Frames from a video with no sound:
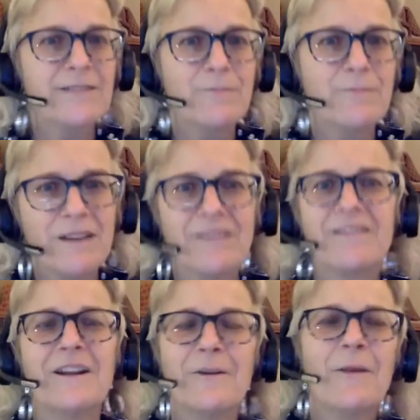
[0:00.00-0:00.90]
myth, you
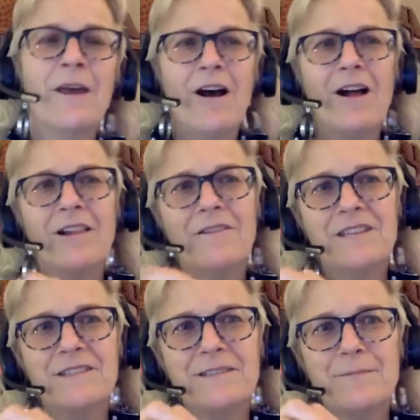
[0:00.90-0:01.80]
know, all of
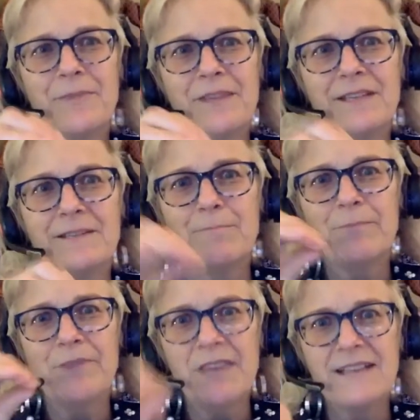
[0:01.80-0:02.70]
these these
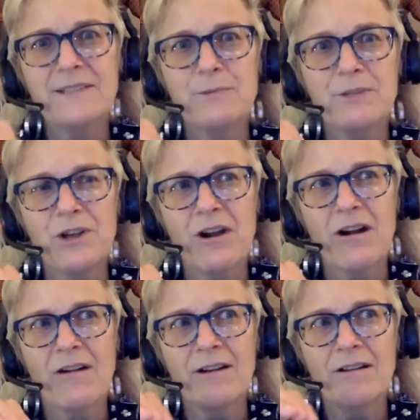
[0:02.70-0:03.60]
things which
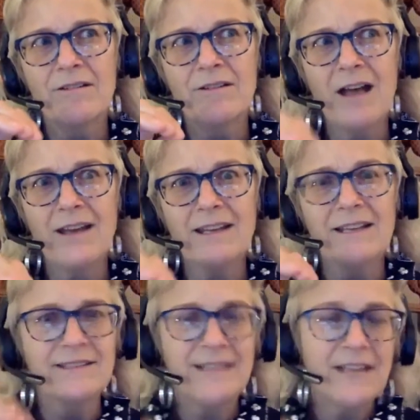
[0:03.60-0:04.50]
are not
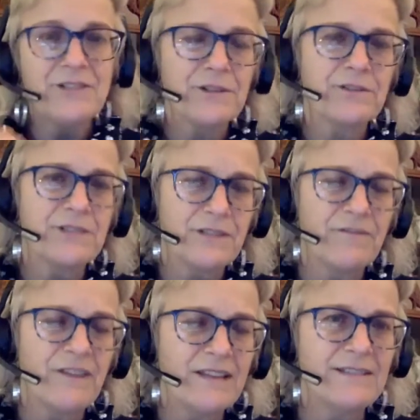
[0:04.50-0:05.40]
essential to
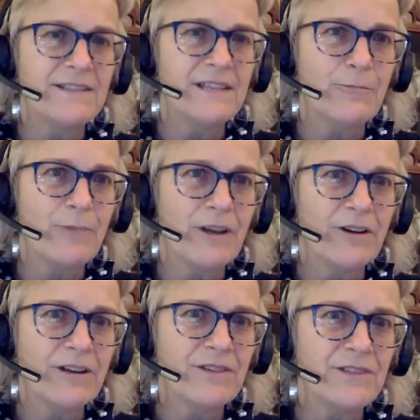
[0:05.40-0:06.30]
fantasy, but are
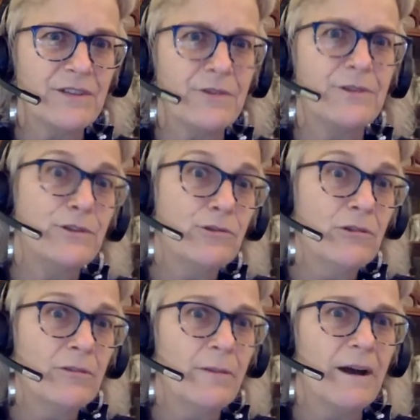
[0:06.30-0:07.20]
considered the
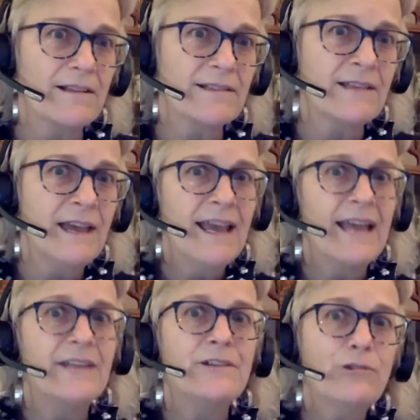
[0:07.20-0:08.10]
toolbox,
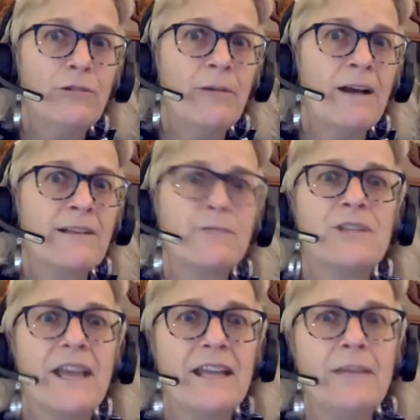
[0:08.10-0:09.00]
and a toolbox which
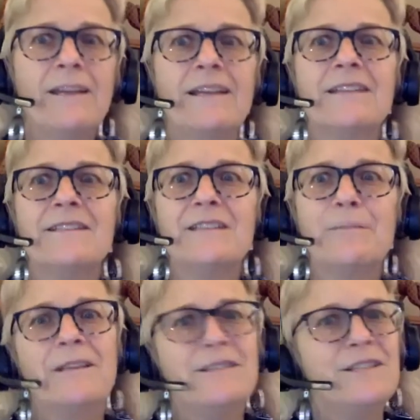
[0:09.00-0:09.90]
anybody can dip
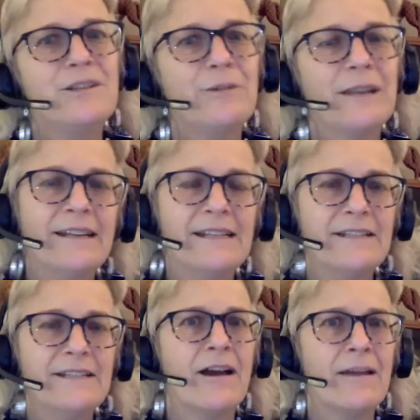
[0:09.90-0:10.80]
into at any
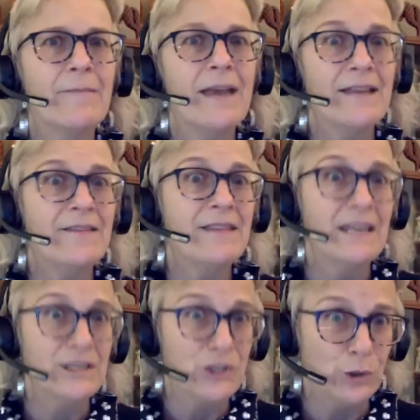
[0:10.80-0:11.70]
time, and
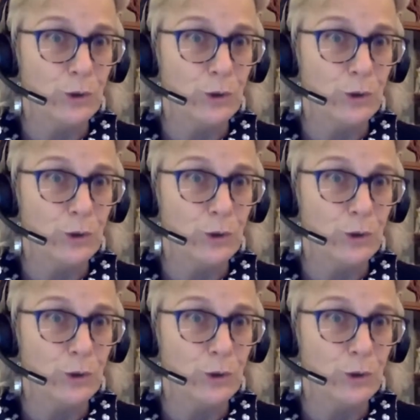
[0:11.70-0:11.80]
they do.